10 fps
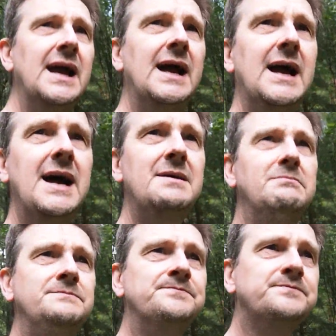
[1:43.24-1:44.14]

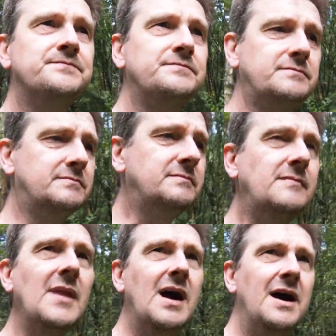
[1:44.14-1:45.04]

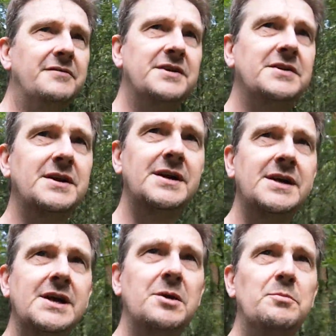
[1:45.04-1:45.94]
I've
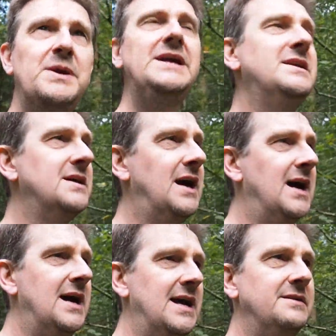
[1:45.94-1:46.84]
been
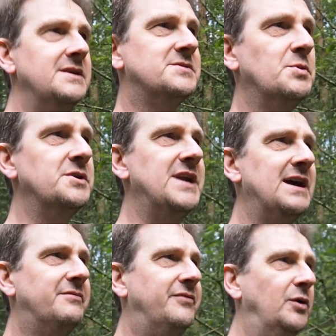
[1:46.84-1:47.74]
in this wood now
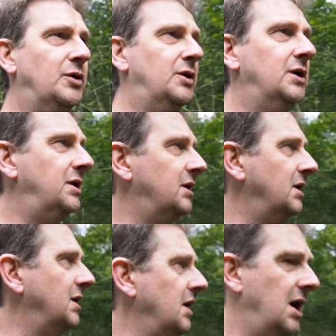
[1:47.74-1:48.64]
for
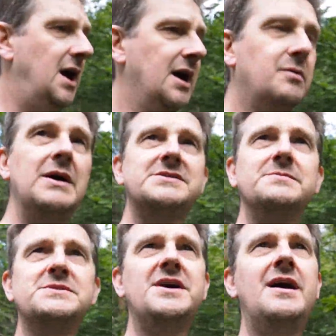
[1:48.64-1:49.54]
quite some
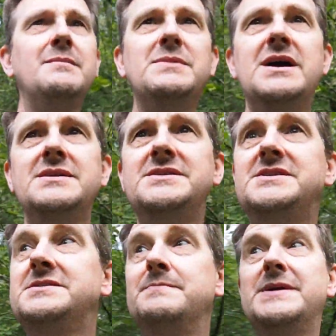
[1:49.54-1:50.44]
time. This
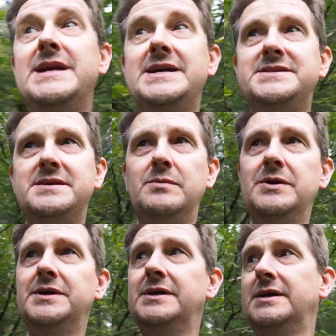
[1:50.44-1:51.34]
is Monesty Wood
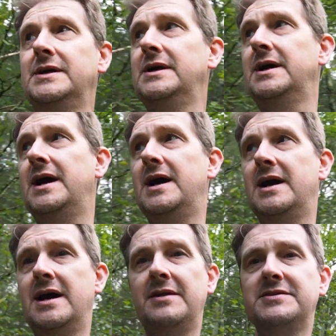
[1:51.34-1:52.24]

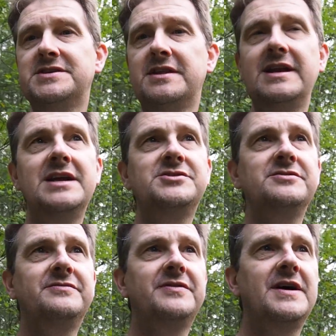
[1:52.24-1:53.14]
at the southern edge
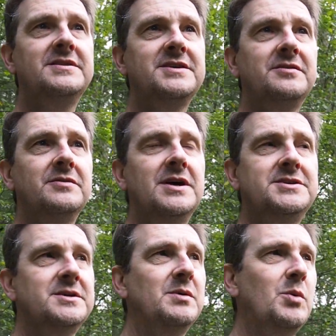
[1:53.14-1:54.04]
of
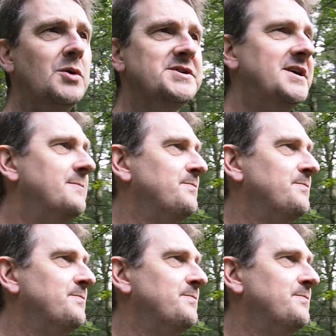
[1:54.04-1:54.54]
Derwent Water.